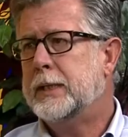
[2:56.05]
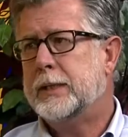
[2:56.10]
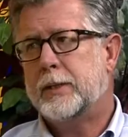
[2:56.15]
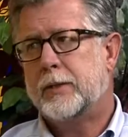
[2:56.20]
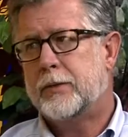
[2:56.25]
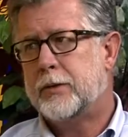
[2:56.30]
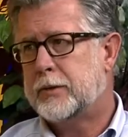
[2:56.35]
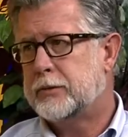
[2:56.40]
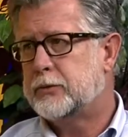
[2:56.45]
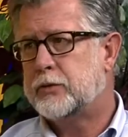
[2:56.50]

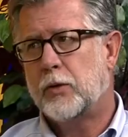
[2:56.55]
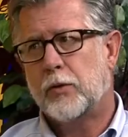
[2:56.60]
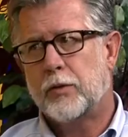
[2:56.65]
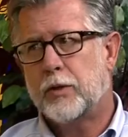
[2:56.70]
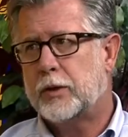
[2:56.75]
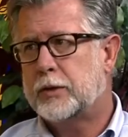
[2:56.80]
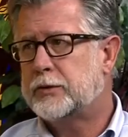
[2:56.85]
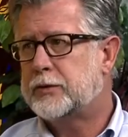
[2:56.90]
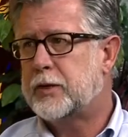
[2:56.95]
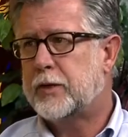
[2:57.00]
There, so there
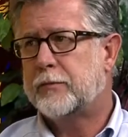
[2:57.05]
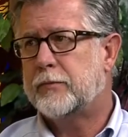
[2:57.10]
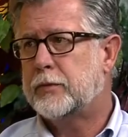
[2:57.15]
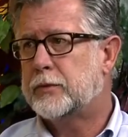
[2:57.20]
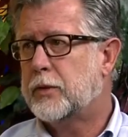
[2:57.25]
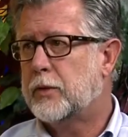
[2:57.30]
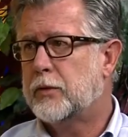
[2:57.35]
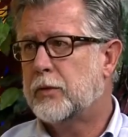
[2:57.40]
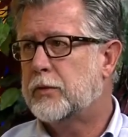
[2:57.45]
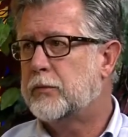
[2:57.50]
are several
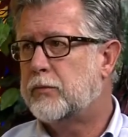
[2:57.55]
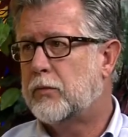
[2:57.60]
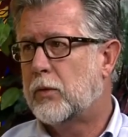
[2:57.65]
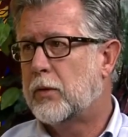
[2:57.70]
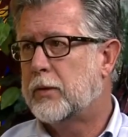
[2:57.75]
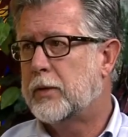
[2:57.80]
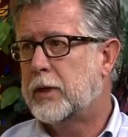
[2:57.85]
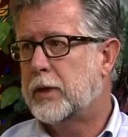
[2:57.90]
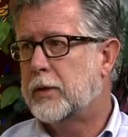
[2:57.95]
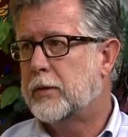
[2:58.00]
to look for
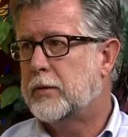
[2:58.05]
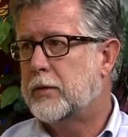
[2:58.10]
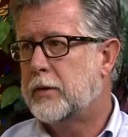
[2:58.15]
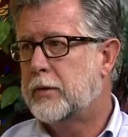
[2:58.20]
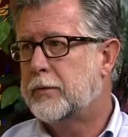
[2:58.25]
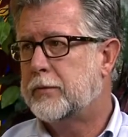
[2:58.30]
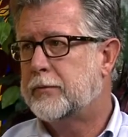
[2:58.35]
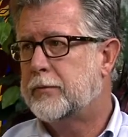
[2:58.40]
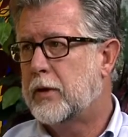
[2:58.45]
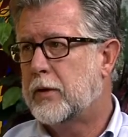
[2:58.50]
there that
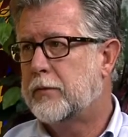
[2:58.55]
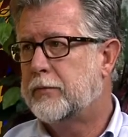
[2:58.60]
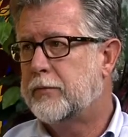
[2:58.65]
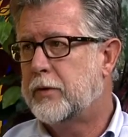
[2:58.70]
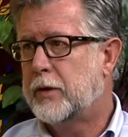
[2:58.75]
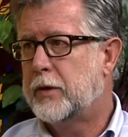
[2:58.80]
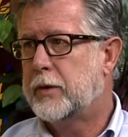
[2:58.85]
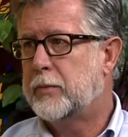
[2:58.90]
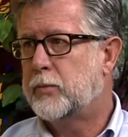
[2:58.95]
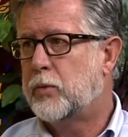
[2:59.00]
are, are
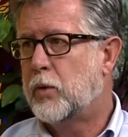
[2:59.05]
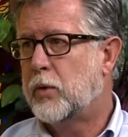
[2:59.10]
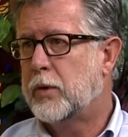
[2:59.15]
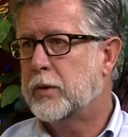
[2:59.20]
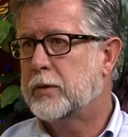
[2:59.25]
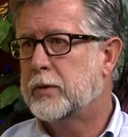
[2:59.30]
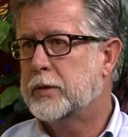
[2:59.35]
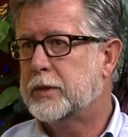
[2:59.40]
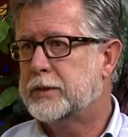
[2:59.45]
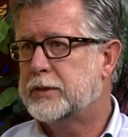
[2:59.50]
very
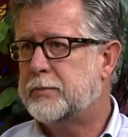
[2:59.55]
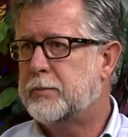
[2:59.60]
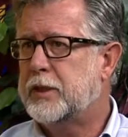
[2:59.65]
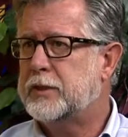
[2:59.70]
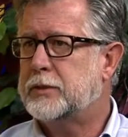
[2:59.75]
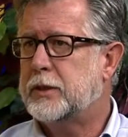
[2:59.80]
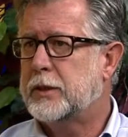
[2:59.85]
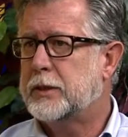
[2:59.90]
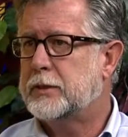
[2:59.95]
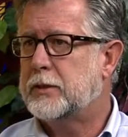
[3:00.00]
important,
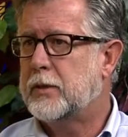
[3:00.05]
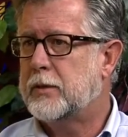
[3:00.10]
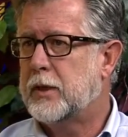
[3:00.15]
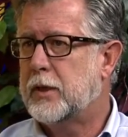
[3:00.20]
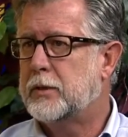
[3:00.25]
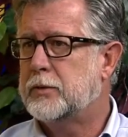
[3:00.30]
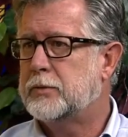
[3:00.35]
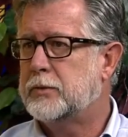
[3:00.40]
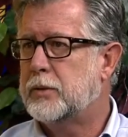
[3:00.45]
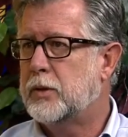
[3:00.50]
especially to
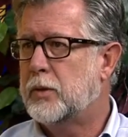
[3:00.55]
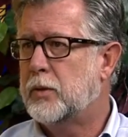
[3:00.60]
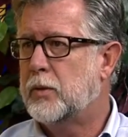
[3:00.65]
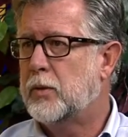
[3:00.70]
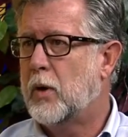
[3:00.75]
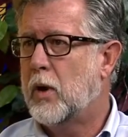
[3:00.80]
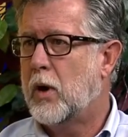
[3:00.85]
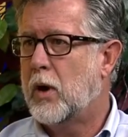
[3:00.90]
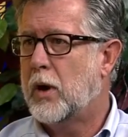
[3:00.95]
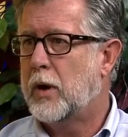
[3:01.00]
those who
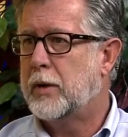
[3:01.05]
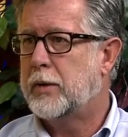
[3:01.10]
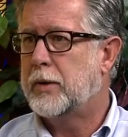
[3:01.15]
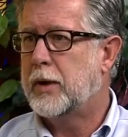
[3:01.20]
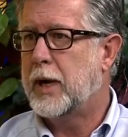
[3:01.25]
are